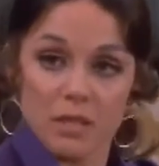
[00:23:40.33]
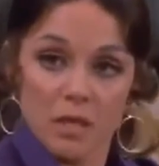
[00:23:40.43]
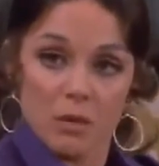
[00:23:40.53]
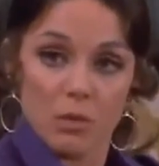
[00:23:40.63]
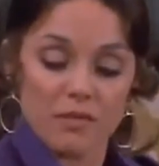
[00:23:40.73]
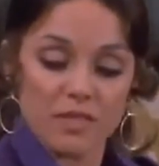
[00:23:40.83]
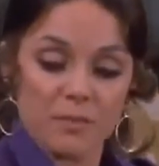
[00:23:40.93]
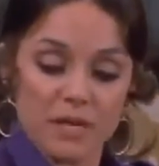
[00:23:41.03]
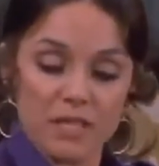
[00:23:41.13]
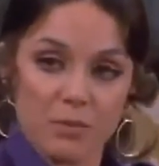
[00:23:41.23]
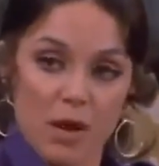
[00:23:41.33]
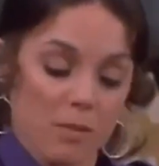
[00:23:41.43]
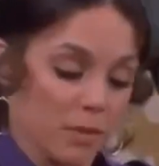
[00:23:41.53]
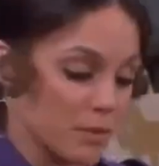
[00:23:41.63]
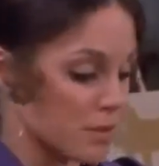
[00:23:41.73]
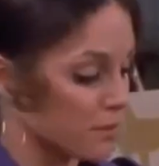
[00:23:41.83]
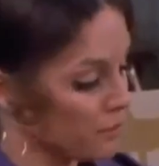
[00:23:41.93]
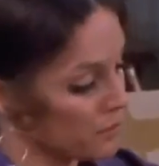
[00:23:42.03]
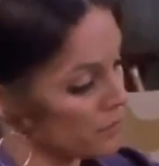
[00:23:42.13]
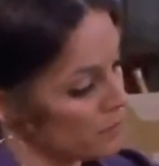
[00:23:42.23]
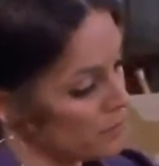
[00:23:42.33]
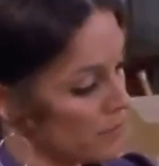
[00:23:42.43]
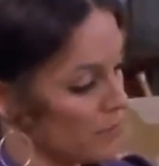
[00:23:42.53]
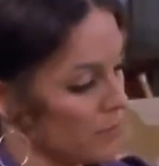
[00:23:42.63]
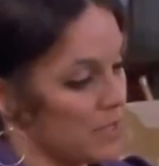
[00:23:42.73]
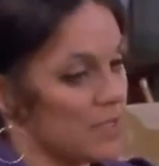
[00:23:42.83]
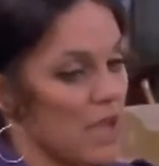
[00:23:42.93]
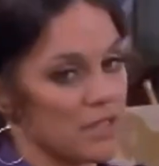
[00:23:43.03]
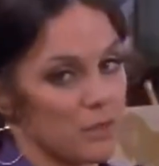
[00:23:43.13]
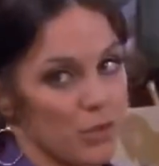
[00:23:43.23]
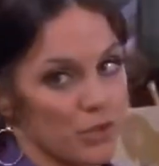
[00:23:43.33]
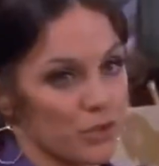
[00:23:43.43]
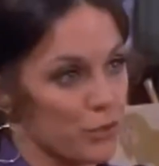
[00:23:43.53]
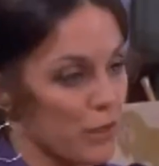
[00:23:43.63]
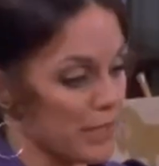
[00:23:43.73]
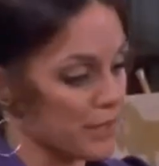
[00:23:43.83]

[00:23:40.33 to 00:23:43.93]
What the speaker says: one of its biggest problems. Besides, it works two ways.